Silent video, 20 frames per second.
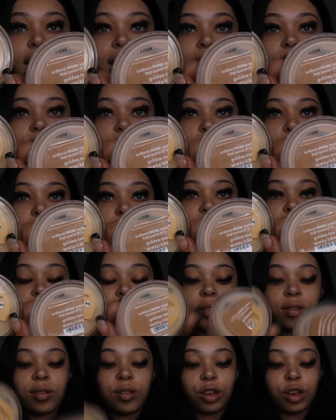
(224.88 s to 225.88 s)
like to mix
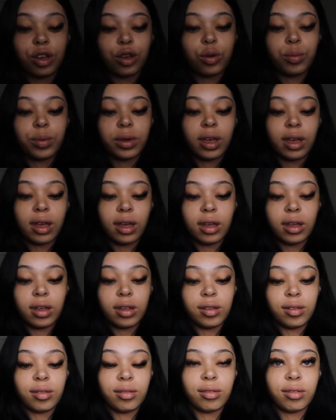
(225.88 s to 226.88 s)
these two
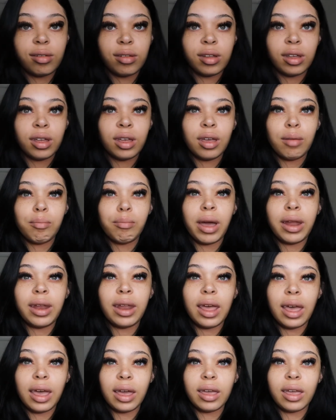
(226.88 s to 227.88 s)
because my
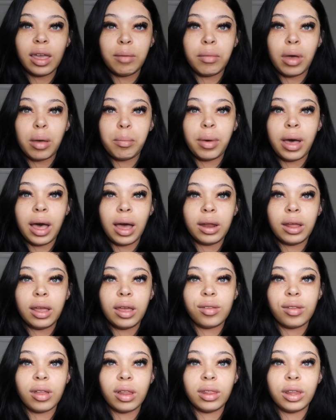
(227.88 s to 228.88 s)
neck and my body
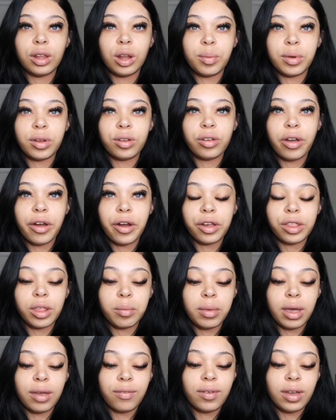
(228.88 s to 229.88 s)
is a little bit darker than
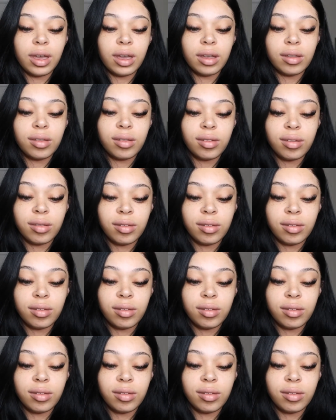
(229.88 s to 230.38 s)
my face.